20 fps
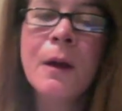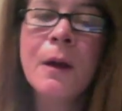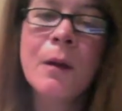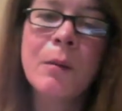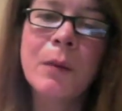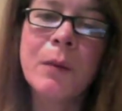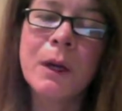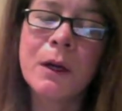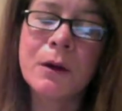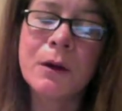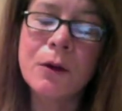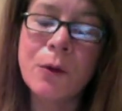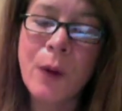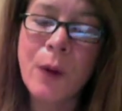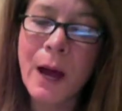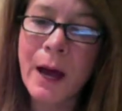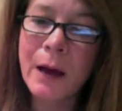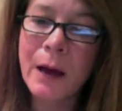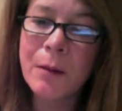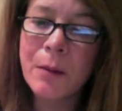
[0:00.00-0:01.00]
Being a new
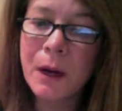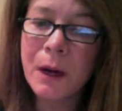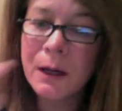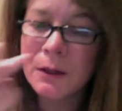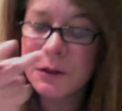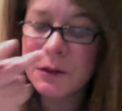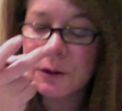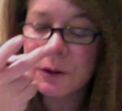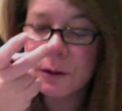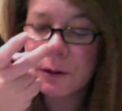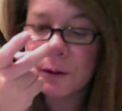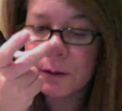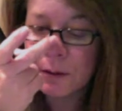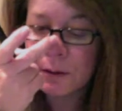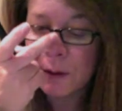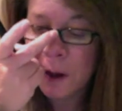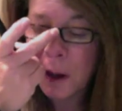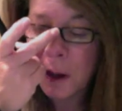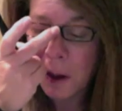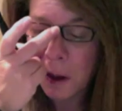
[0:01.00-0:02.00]
atomizer,
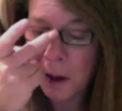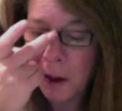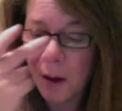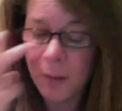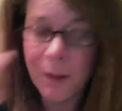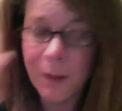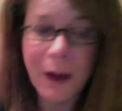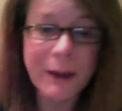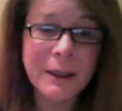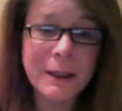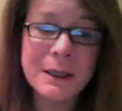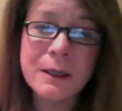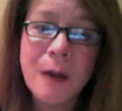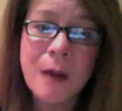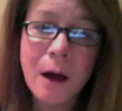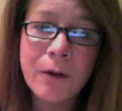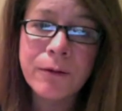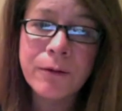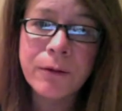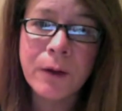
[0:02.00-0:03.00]
I did
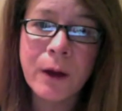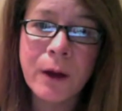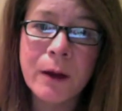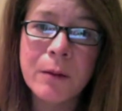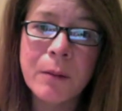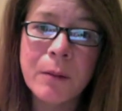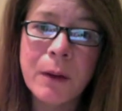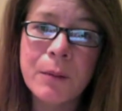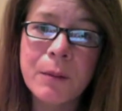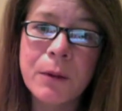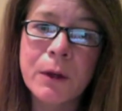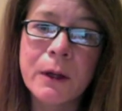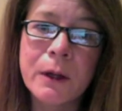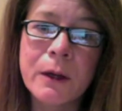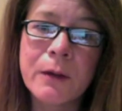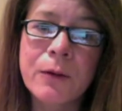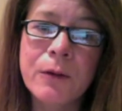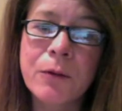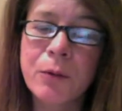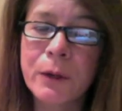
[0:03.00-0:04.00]
not flood it by putting
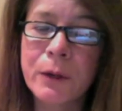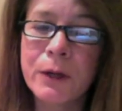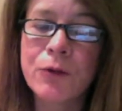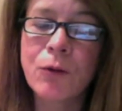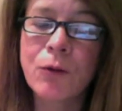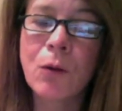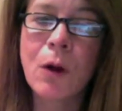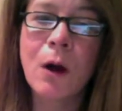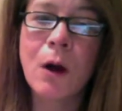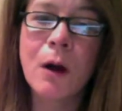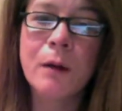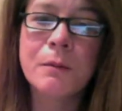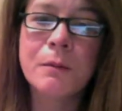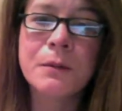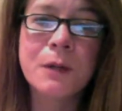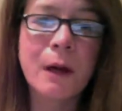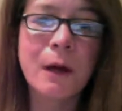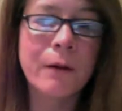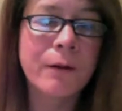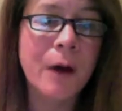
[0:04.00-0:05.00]
in 3 drops.
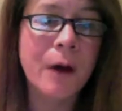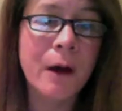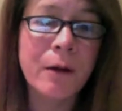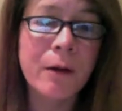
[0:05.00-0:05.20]
I've got a